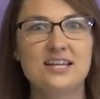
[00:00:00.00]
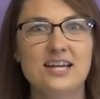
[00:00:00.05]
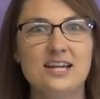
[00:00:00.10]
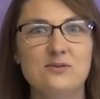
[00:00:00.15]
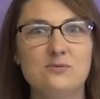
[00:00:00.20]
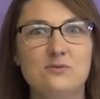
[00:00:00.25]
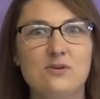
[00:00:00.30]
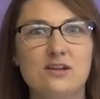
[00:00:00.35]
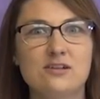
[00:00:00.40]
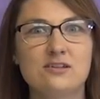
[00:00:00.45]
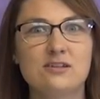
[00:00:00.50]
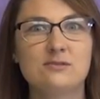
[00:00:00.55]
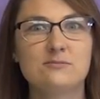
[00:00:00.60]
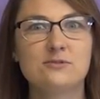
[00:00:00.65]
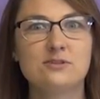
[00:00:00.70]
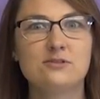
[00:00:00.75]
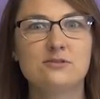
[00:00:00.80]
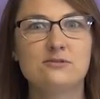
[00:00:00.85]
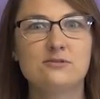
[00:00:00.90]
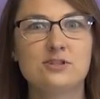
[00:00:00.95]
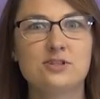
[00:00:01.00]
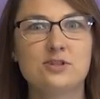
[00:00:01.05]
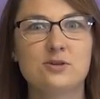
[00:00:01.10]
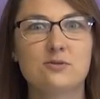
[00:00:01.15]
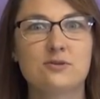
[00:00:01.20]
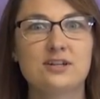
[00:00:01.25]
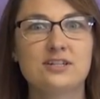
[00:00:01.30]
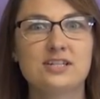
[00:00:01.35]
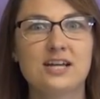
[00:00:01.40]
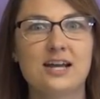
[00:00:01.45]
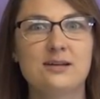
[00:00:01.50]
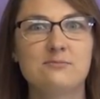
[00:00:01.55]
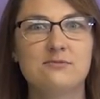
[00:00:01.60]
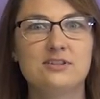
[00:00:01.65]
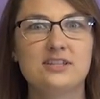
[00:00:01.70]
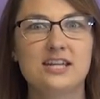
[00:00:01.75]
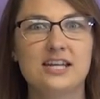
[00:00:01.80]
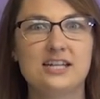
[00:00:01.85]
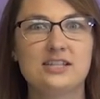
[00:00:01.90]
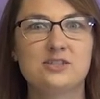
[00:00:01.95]
and welcome to Storytime
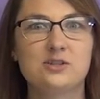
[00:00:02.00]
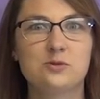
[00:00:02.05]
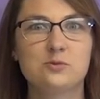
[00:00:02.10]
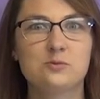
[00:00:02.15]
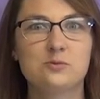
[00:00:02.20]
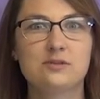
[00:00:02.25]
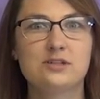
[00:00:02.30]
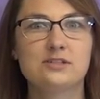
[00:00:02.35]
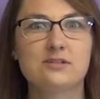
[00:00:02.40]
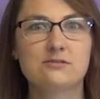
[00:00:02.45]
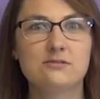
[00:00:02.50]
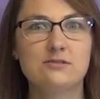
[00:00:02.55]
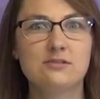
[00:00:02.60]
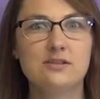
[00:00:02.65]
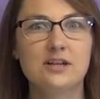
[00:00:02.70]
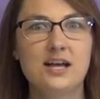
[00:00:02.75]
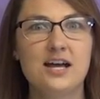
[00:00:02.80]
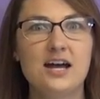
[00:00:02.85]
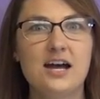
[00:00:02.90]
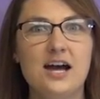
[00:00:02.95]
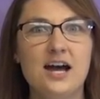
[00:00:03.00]
with Kidszone Preschool.